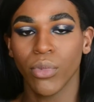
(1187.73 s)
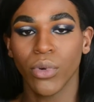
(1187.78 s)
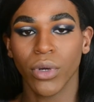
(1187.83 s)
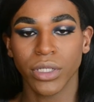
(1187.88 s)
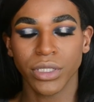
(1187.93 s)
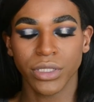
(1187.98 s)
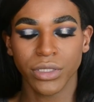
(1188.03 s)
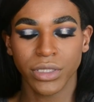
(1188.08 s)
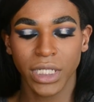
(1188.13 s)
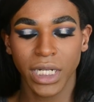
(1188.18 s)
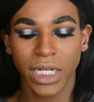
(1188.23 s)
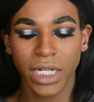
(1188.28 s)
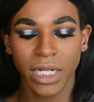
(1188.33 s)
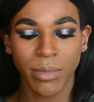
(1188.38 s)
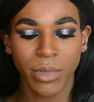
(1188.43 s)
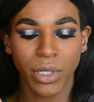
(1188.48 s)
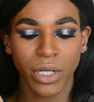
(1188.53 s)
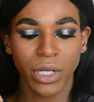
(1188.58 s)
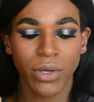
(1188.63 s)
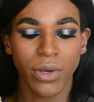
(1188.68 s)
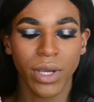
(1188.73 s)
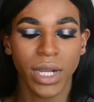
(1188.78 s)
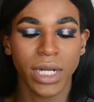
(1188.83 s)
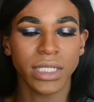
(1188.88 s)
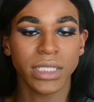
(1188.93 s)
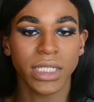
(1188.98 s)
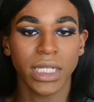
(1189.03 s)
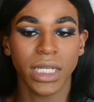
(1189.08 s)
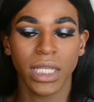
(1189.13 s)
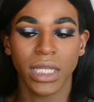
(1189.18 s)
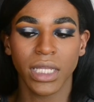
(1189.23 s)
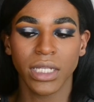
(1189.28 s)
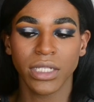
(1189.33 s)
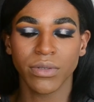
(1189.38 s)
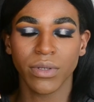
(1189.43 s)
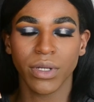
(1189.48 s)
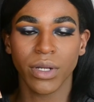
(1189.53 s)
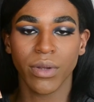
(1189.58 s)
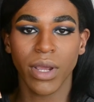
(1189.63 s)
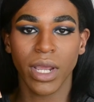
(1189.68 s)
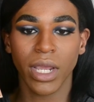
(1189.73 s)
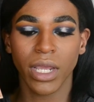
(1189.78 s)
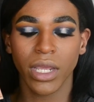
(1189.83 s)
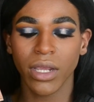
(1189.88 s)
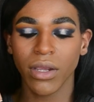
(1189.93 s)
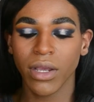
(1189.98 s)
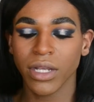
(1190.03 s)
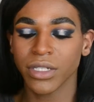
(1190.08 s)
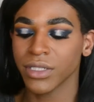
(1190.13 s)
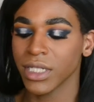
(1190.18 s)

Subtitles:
bronzer shade, and I'm gonna go ahead and take this one right here.